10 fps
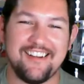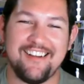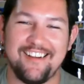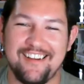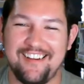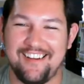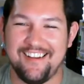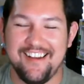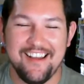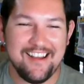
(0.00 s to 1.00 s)

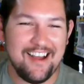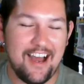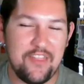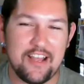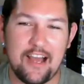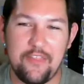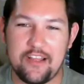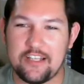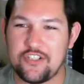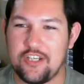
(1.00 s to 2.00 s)
i think i
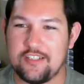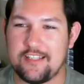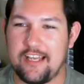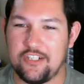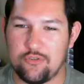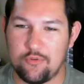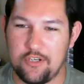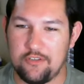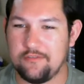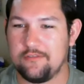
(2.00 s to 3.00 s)
think it's just a
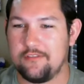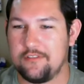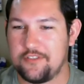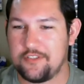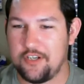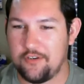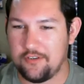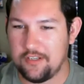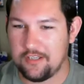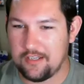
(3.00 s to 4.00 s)
drill so
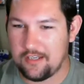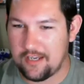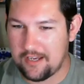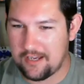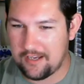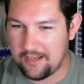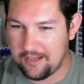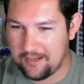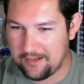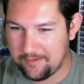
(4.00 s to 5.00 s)

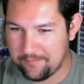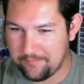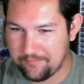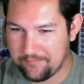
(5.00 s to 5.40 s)
um